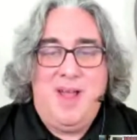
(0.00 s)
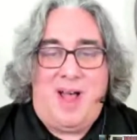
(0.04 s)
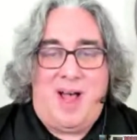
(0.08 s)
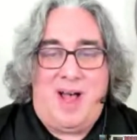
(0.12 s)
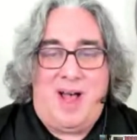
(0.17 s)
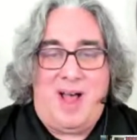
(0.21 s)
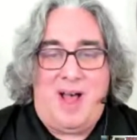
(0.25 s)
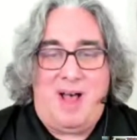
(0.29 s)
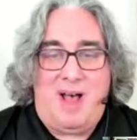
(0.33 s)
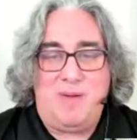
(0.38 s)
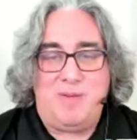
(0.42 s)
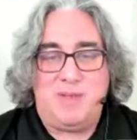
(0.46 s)

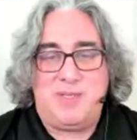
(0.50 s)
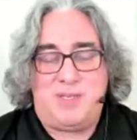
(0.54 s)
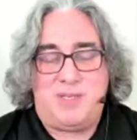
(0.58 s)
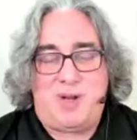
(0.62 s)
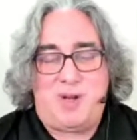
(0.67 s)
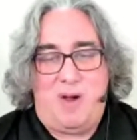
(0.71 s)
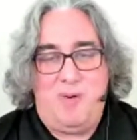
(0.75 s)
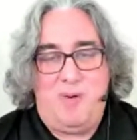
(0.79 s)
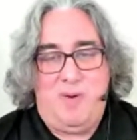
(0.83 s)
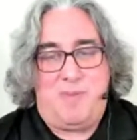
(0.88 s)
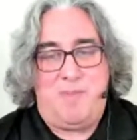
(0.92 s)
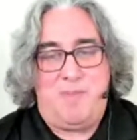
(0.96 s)
I'll
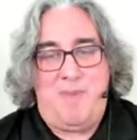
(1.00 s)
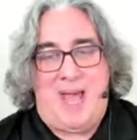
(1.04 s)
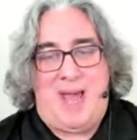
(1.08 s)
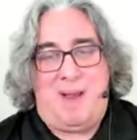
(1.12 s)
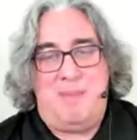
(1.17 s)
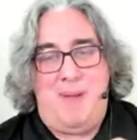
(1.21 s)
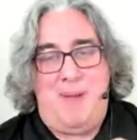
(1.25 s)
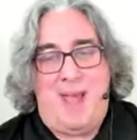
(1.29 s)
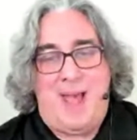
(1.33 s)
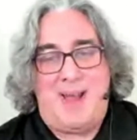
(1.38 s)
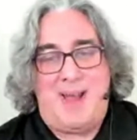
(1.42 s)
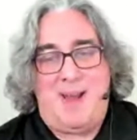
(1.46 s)
start with
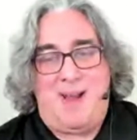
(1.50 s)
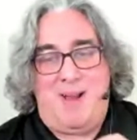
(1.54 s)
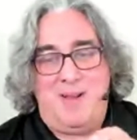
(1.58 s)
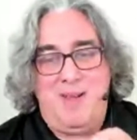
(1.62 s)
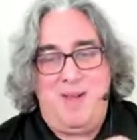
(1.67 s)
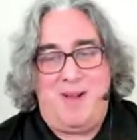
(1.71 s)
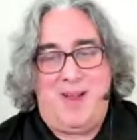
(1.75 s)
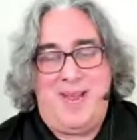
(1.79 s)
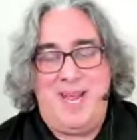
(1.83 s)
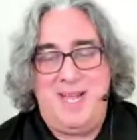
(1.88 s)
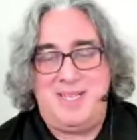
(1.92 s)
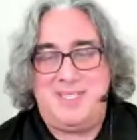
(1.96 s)
Matt. Matt, are
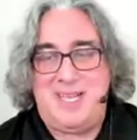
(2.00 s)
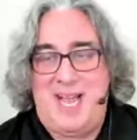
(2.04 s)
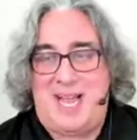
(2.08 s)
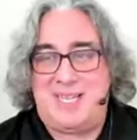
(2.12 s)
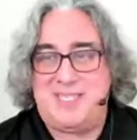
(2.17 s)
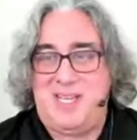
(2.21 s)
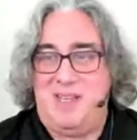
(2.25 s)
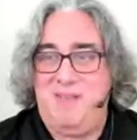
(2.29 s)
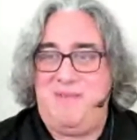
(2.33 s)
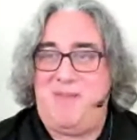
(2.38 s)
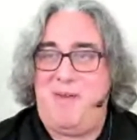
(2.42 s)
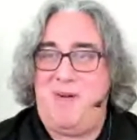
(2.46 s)
your kids
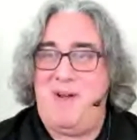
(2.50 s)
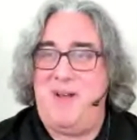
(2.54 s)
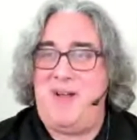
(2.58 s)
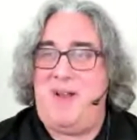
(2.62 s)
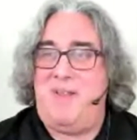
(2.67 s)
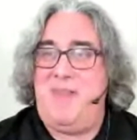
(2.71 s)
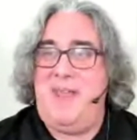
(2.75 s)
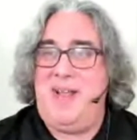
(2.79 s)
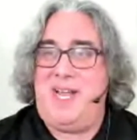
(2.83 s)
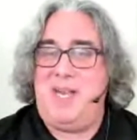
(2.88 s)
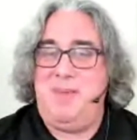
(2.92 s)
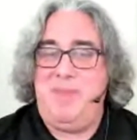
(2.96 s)
asking for it?
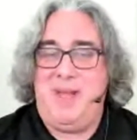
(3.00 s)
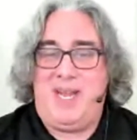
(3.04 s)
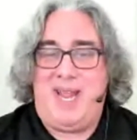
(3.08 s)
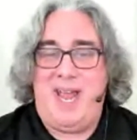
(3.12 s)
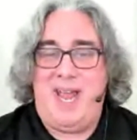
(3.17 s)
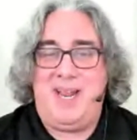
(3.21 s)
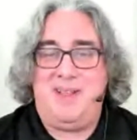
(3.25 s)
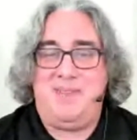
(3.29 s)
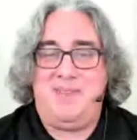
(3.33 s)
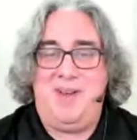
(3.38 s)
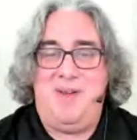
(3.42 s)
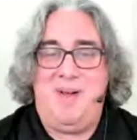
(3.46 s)
Are they going to be
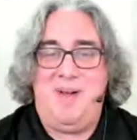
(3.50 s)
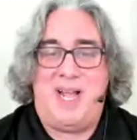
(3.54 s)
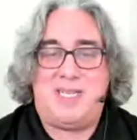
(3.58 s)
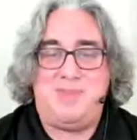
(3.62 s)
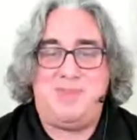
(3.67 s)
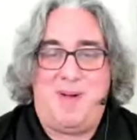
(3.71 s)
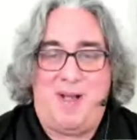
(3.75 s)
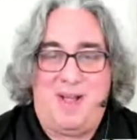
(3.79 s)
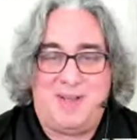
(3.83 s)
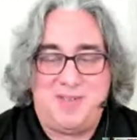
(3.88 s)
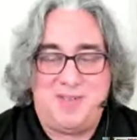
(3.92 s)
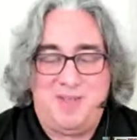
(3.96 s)
getting the new
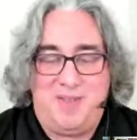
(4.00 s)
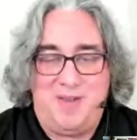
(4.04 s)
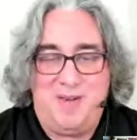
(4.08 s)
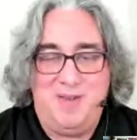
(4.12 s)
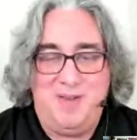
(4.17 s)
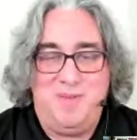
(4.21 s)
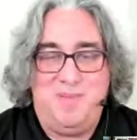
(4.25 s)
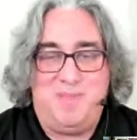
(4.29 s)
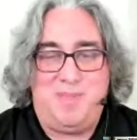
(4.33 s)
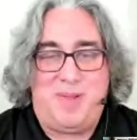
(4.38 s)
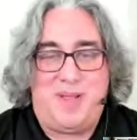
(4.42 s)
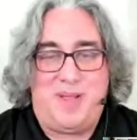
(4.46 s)
Xbox or the
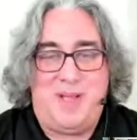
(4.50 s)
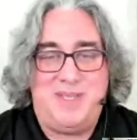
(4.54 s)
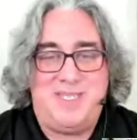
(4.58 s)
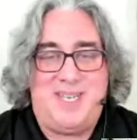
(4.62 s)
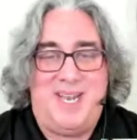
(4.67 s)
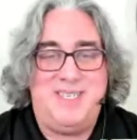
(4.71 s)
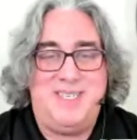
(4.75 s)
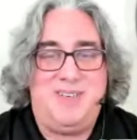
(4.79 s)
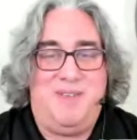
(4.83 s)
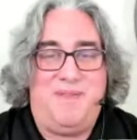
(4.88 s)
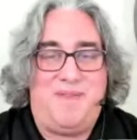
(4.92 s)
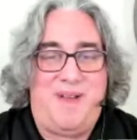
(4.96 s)
new
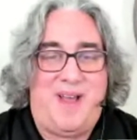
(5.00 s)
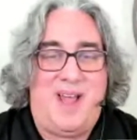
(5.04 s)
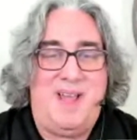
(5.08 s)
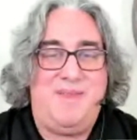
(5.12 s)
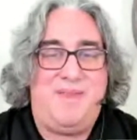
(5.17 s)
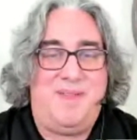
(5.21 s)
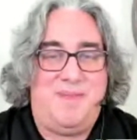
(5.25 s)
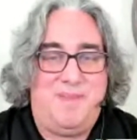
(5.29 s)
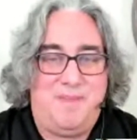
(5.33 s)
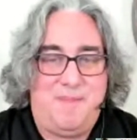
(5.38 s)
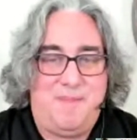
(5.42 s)
PlayStation 5?